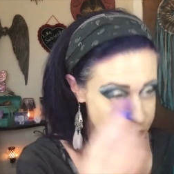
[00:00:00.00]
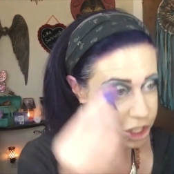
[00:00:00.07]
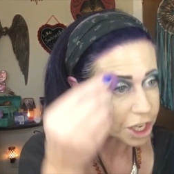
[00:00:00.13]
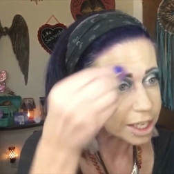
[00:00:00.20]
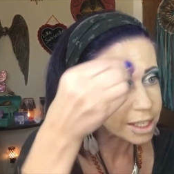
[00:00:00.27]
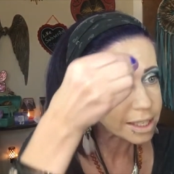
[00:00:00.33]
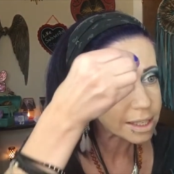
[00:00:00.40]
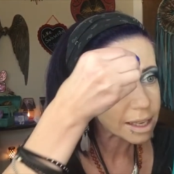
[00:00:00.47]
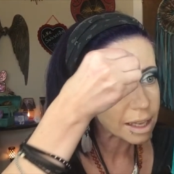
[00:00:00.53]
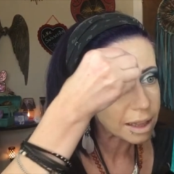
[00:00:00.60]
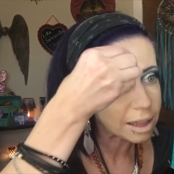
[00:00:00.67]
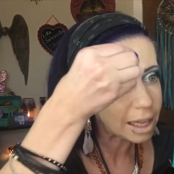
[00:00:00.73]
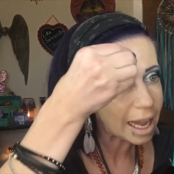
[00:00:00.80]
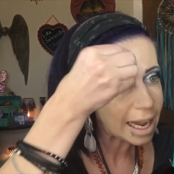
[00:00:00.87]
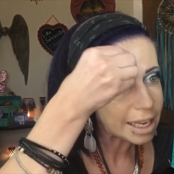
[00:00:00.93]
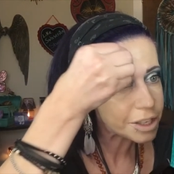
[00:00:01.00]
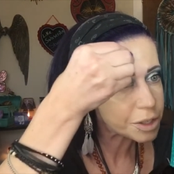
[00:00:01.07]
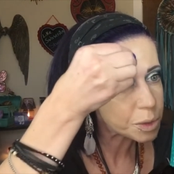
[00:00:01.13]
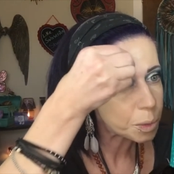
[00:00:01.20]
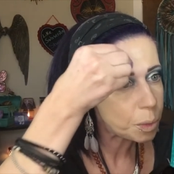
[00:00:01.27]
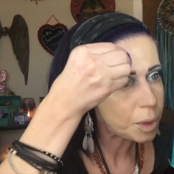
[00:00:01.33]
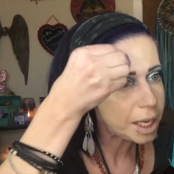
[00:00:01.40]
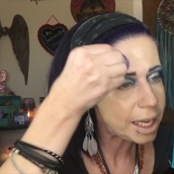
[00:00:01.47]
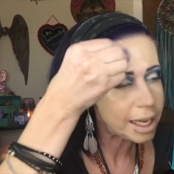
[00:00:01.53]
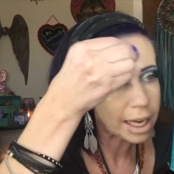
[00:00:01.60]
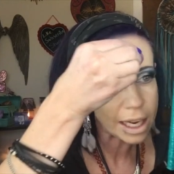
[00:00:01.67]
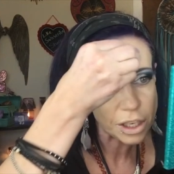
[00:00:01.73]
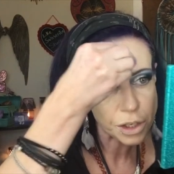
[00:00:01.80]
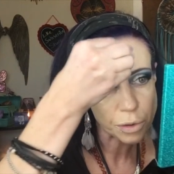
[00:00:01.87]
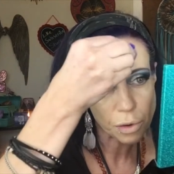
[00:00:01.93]
Just last week,
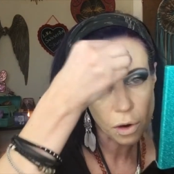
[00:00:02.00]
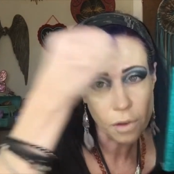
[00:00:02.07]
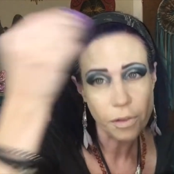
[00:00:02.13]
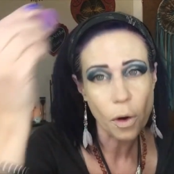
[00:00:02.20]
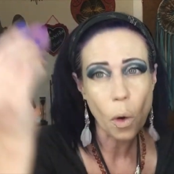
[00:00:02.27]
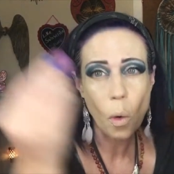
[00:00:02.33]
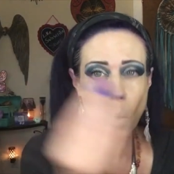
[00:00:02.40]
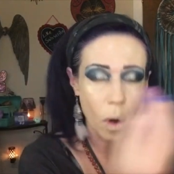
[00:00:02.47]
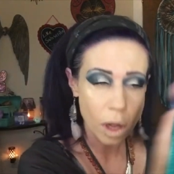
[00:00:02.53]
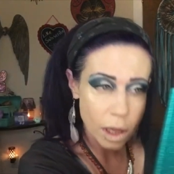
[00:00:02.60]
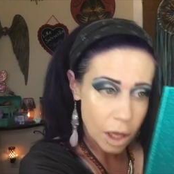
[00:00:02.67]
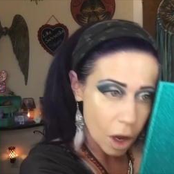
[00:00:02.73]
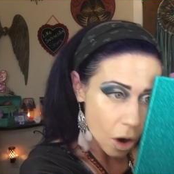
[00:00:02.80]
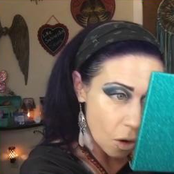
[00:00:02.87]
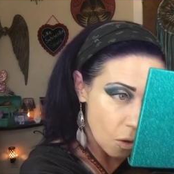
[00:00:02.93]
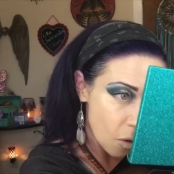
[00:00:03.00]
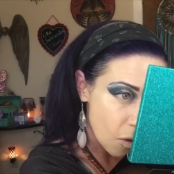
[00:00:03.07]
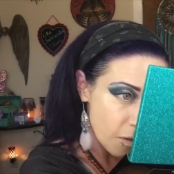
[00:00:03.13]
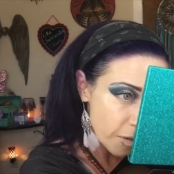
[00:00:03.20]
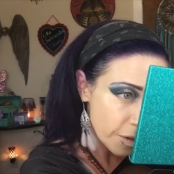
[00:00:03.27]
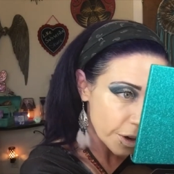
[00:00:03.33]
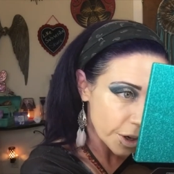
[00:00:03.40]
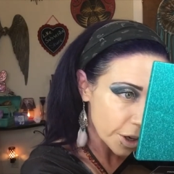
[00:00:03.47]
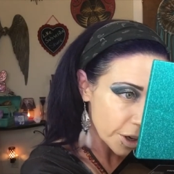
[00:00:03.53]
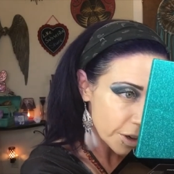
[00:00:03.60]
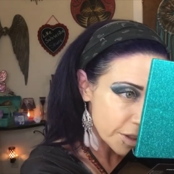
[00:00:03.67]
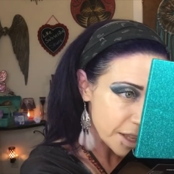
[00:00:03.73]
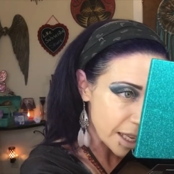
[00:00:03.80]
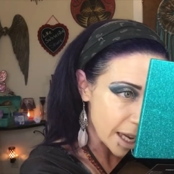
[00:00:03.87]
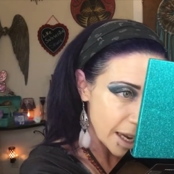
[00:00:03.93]
I drove all over
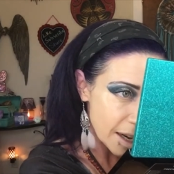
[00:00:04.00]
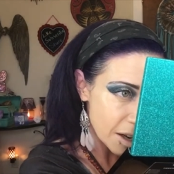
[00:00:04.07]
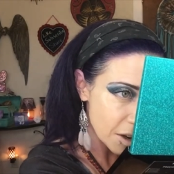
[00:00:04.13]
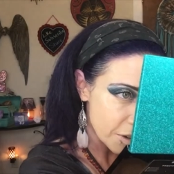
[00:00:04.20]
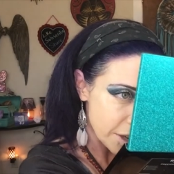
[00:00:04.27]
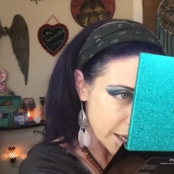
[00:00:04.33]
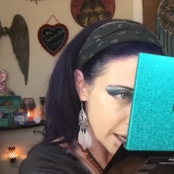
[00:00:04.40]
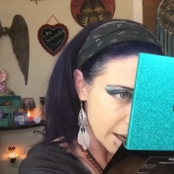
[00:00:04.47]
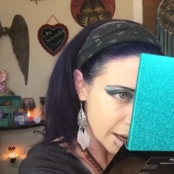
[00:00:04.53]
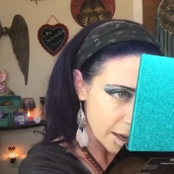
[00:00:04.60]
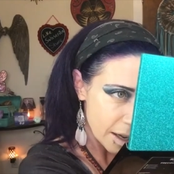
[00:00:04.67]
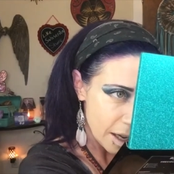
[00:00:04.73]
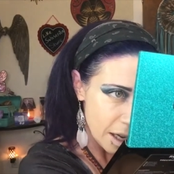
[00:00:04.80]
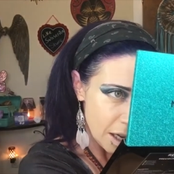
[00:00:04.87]
the area